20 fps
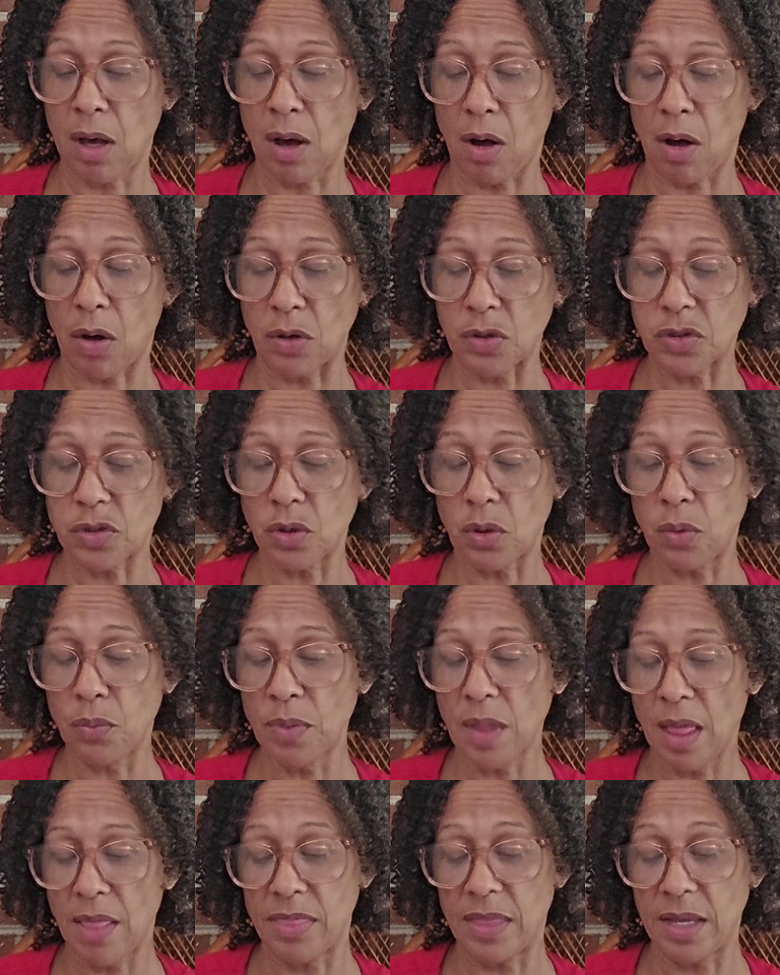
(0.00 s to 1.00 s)
Also,
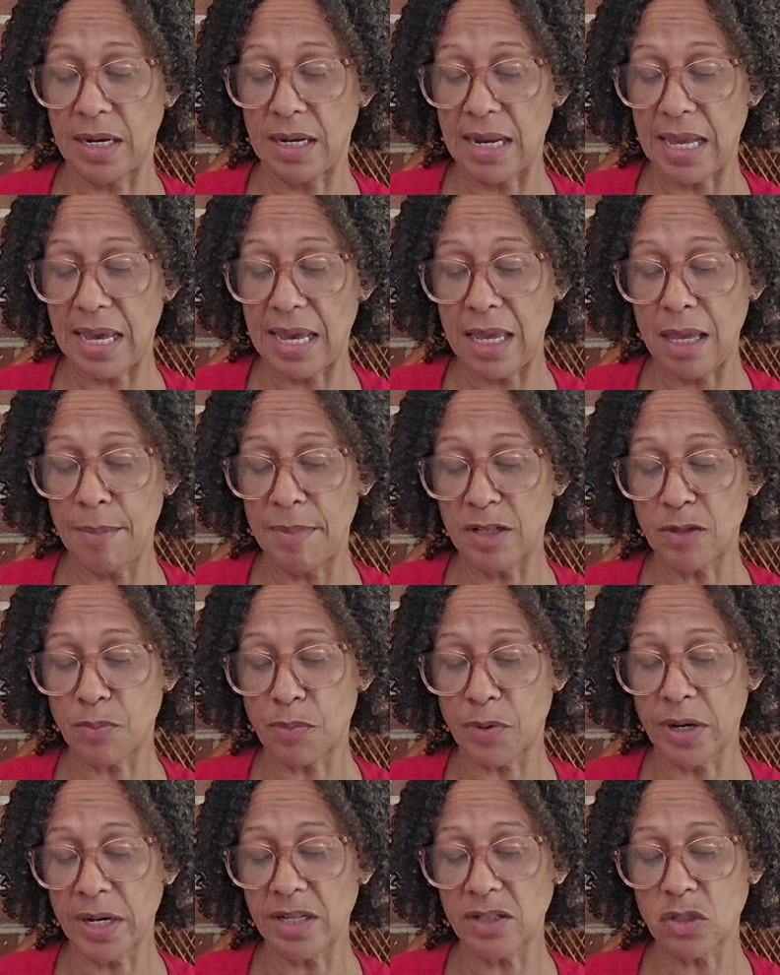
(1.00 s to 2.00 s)
the name is
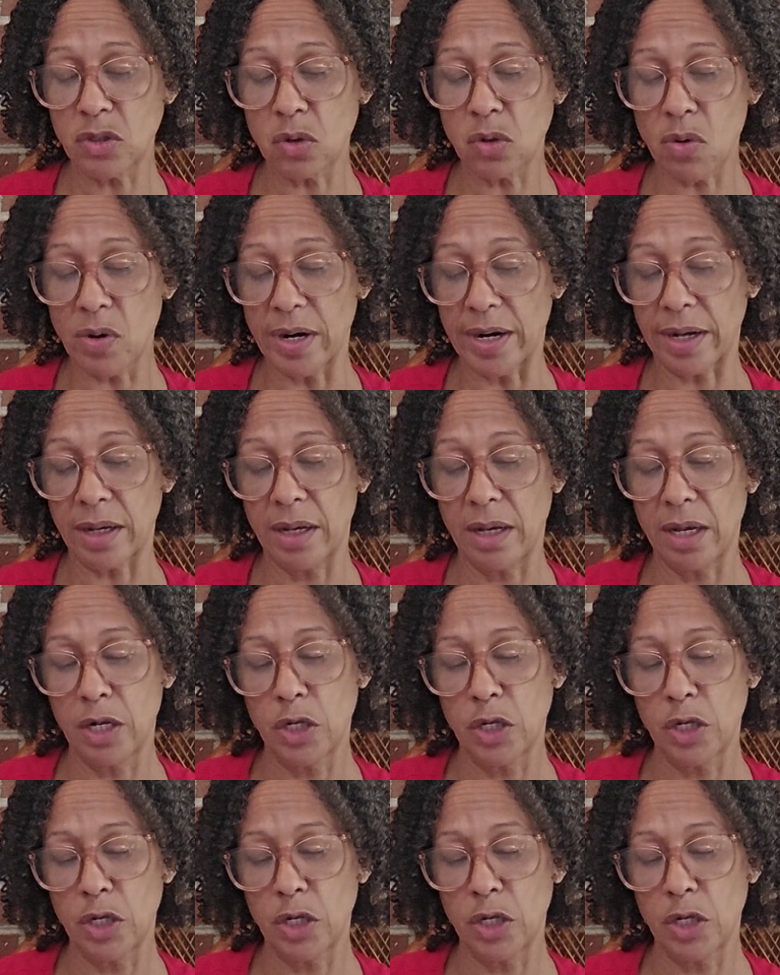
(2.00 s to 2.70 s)
prehistoric,